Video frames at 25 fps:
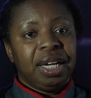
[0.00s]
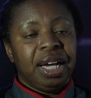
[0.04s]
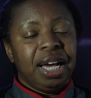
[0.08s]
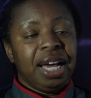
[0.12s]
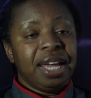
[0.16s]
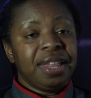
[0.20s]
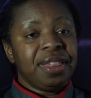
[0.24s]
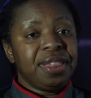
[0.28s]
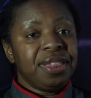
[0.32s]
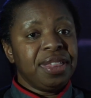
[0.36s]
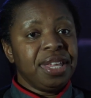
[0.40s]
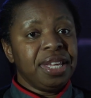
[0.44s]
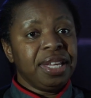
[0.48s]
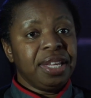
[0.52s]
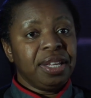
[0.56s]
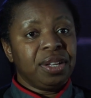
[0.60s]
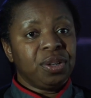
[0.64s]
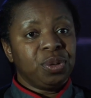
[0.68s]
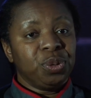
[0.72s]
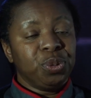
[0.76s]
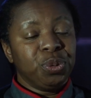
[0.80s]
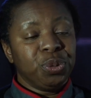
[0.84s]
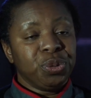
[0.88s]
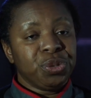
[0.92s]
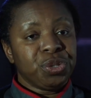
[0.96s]
I think
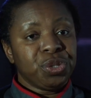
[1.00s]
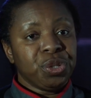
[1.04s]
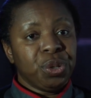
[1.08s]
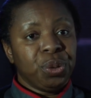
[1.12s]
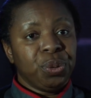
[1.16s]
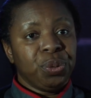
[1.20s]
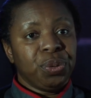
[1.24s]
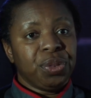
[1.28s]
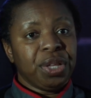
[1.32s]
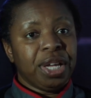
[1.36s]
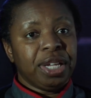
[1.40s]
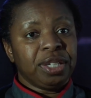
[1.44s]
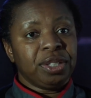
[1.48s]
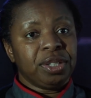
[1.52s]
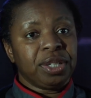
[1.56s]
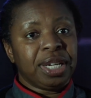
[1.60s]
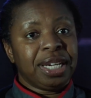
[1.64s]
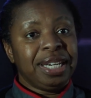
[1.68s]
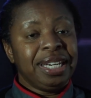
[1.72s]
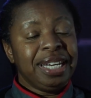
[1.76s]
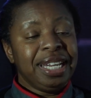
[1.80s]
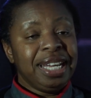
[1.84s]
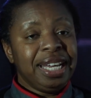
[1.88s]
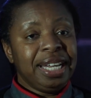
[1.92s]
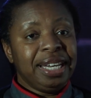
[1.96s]
also that
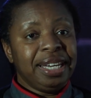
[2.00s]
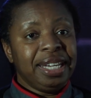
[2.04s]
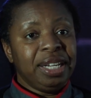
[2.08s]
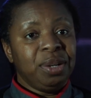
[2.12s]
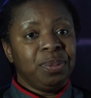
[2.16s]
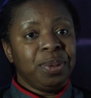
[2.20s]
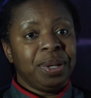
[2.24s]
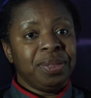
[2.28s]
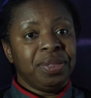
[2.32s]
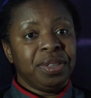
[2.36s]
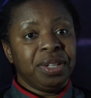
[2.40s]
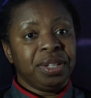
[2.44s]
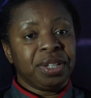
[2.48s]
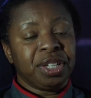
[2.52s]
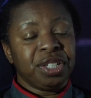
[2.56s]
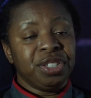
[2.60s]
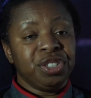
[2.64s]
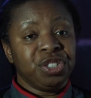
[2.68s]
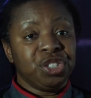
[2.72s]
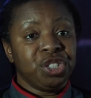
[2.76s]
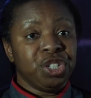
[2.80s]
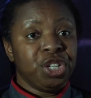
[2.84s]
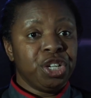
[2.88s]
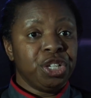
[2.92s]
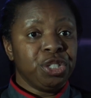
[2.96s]
clearly when the
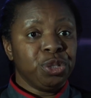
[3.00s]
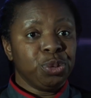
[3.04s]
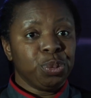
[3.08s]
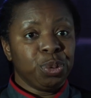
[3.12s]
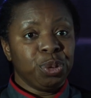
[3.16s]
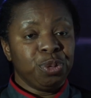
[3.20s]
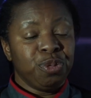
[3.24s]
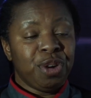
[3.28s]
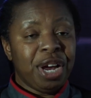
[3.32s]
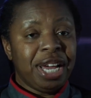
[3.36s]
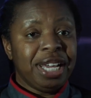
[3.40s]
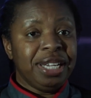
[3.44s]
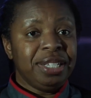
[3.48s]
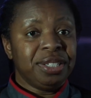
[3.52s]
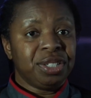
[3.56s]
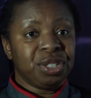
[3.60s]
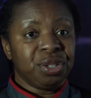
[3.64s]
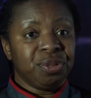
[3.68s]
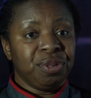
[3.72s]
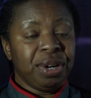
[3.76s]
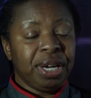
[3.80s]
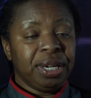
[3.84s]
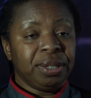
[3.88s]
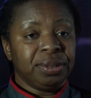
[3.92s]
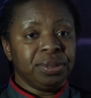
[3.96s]
concerns were raised
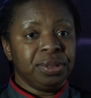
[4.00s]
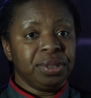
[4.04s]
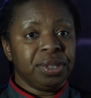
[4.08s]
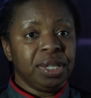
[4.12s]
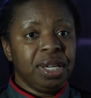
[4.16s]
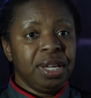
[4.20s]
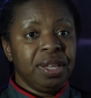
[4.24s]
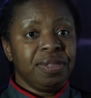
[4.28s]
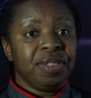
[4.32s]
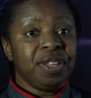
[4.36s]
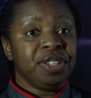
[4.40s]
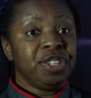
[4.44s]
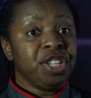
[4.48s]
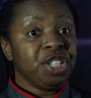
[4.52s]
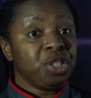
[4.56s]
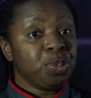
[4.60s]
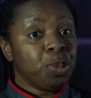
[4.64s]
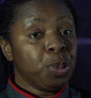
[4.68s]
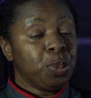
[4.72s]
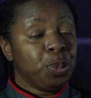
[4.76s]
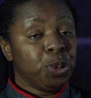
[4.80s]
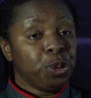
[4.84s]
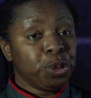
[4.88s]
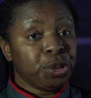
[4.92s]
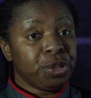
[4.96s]
around the
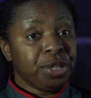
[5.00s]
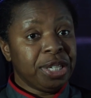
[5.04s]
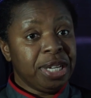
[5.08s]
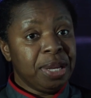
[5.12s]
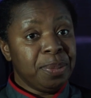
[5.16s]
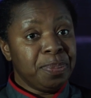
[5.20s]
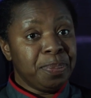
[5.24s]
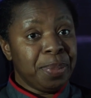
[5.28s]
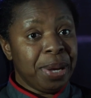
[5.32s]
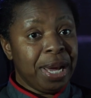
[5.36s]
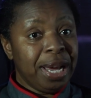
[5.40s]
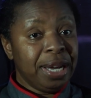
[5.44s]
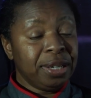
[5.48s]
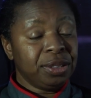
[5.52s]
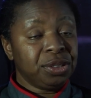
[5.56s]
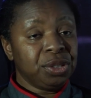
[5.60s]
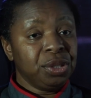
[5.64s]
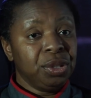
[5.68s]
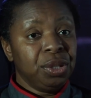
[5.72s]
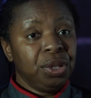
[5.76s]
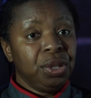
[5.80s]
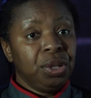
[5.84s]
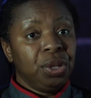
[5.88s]
disproportionate impact